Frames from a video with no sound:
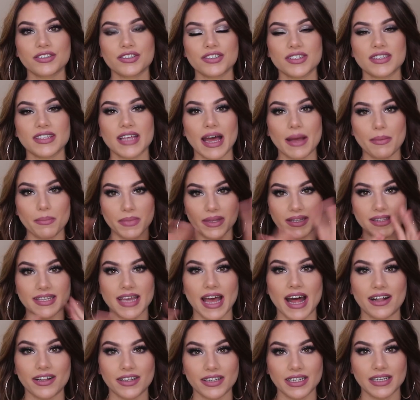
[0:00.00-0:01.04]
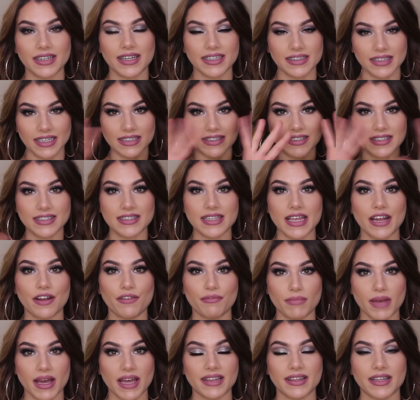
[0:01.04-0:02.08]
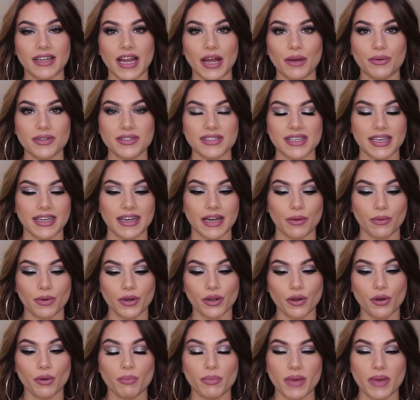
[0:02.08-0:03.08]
just that mentality like that state of mind that I was in I want to go